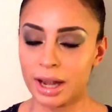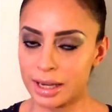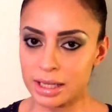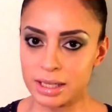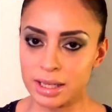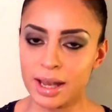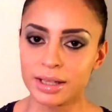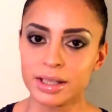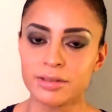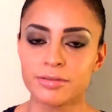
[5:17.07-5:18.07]
Kaidi,
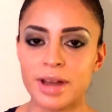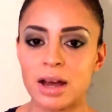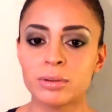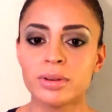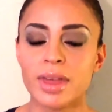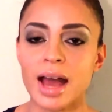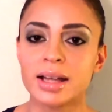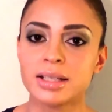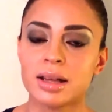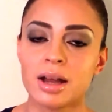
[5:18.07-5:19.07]
and he found
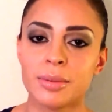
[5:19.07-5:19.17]
that